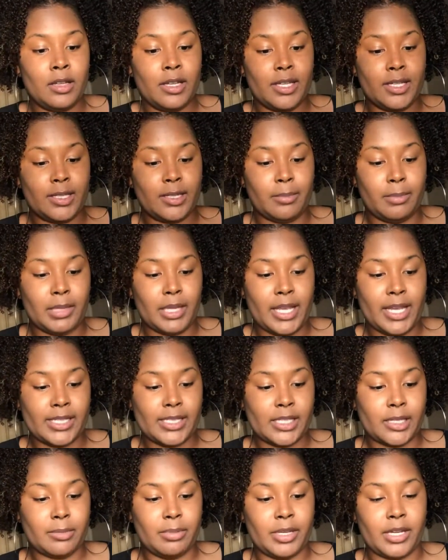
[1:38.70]
It's a
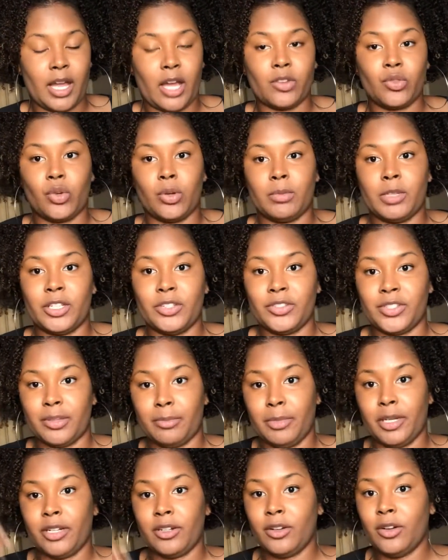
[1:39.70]
plastic pick. I normally use the
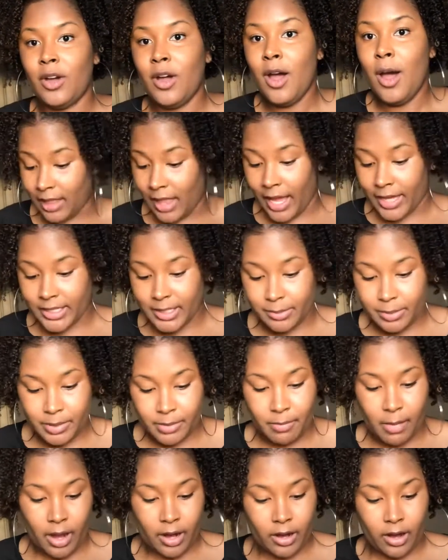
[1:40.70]
metal. I like to pick
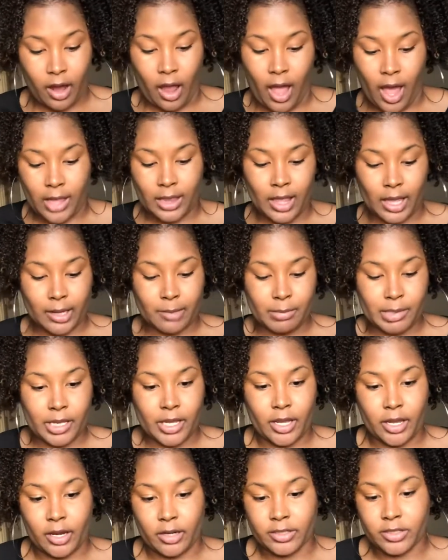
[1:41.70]
my hair out. I like
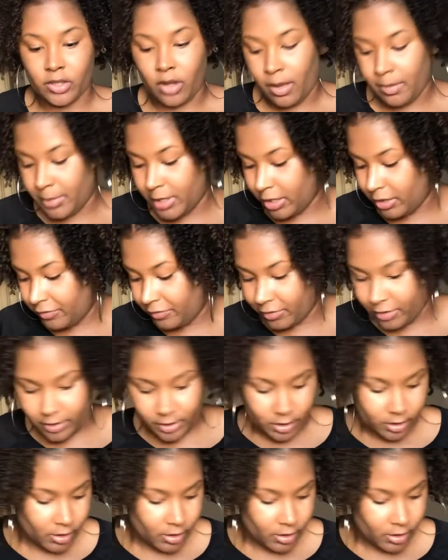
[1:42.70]
big hair, so I'm here for